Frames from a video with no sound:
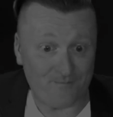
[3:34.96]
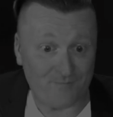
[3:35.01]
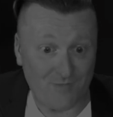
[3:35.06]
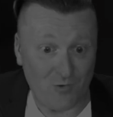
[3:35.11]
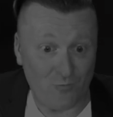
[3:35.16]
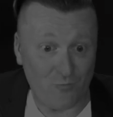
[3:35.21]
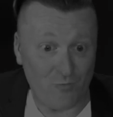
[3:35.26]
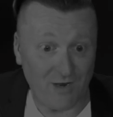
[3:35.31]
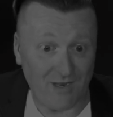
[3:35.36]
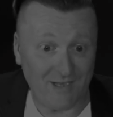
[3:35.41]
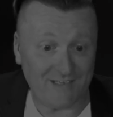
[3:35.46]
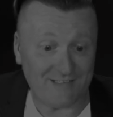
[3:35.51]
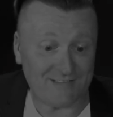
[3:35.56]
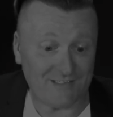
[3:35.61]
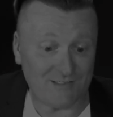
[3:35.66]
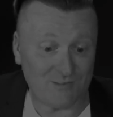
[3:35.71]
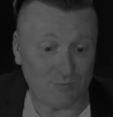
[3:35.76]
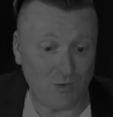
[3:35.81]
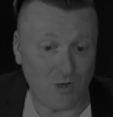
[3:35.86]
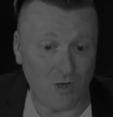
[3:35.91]
release
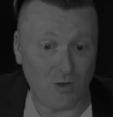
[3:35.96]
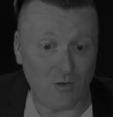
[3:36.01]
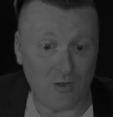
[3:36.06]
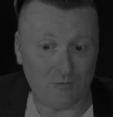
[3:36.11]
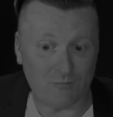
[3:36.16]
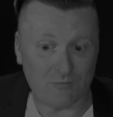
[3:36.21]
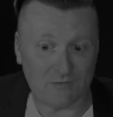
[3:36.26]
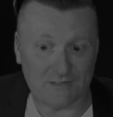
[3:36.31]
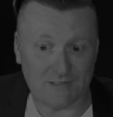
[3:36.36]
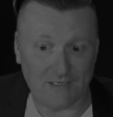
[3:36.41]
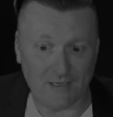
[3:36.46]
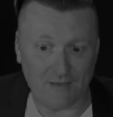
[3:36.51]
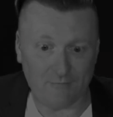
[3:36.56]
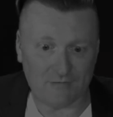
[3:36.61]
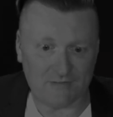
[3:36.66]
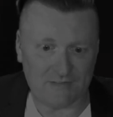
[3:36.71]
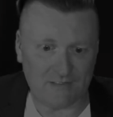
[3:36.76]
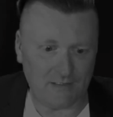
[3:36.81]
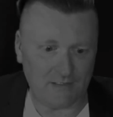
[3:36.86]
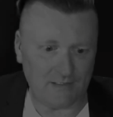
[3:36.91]
as well. It
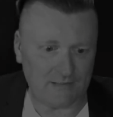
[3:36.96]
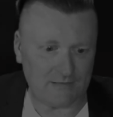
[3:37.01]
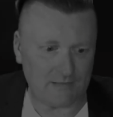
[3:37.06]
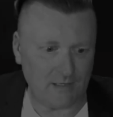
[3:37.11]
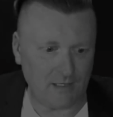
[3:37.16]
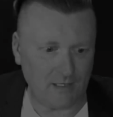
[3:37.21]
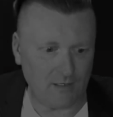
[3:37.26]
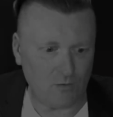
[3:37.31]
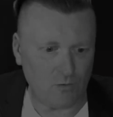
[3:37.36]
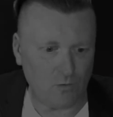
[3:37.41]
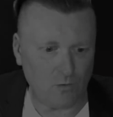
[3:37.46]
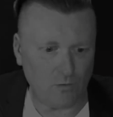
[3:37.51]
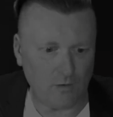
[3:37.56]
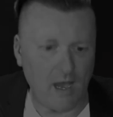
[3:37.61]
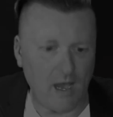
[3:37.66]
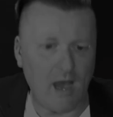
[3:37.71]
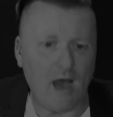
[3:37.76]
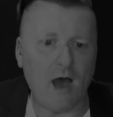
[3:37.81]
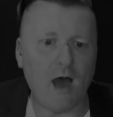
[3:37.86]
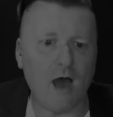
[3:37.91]
was in this thing called a
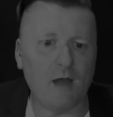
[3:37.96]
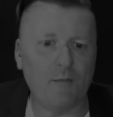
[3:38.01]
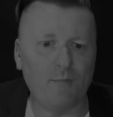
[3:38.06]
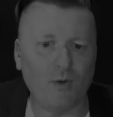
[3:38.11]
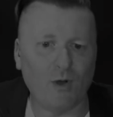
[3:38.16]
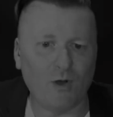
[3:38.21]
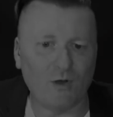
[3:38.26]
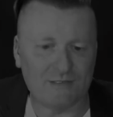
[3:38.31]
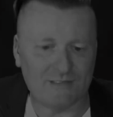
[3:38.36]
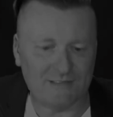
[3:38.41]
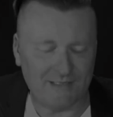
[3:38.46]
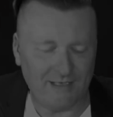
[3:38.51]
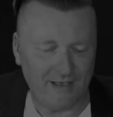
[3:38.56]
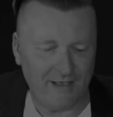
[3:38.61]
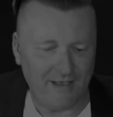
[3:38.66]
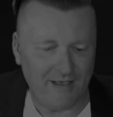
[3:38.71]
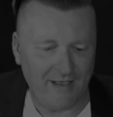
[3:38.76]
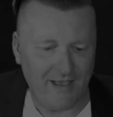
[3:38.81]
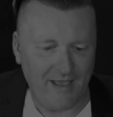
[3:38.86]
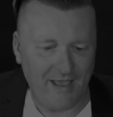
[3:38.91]
heart box,
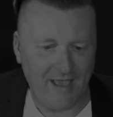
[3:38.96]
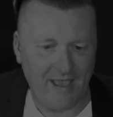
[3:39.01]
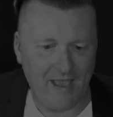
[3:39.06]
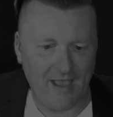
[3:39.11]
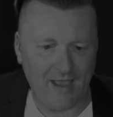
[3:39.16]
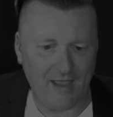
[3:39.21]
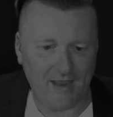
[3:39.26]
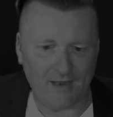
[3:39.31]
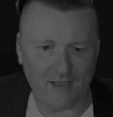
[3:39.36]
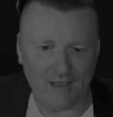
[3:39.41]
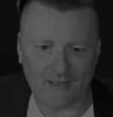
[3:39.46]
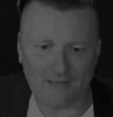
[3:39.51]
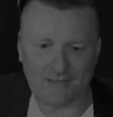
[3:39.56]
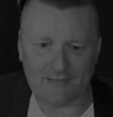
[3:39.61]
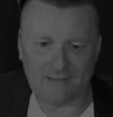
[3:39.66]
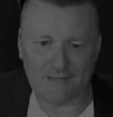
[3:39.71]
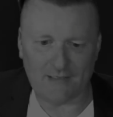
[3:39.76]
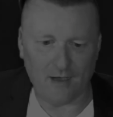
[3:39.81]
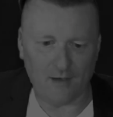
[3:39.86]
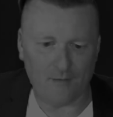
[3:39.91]
and it's
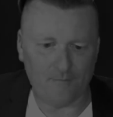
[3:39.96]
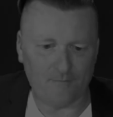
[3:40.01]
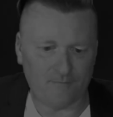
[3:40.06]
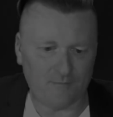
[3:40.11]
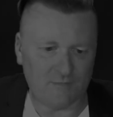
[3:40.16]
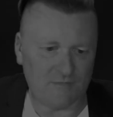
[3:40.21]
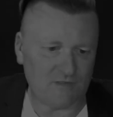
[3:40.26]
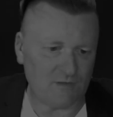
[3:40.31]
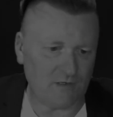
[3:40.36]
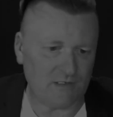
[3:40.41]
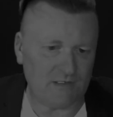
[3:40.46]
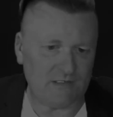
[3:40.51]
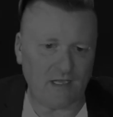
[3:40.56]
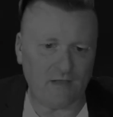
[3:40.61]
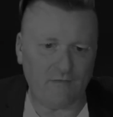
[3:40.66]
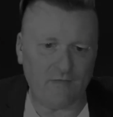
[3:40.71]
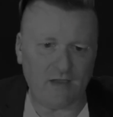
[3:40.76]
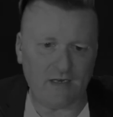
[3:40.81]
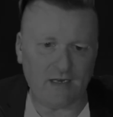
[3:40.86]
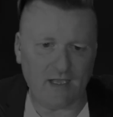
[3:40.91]
sort of
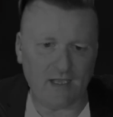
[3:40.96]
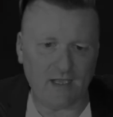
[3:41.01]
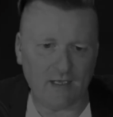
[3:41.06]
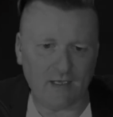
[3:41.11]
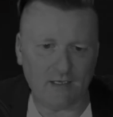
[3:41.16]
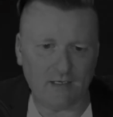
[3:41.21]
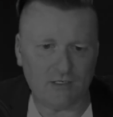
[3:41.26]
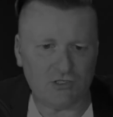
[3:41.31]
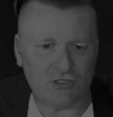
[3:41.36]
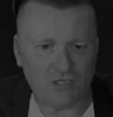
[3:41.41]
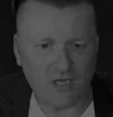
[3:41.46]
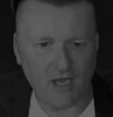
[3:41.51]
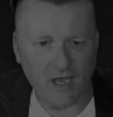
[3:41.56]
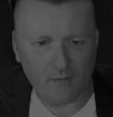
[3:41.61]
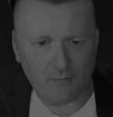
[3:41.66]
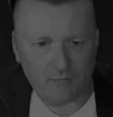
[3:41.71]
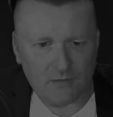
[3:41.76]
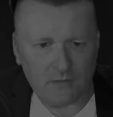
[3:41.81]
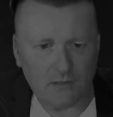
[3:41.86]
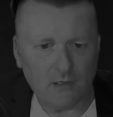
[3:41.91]
DVD
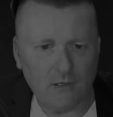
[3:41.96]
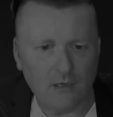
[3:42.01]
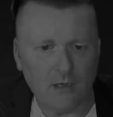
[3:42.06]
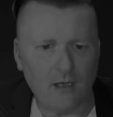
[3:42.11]
shaped.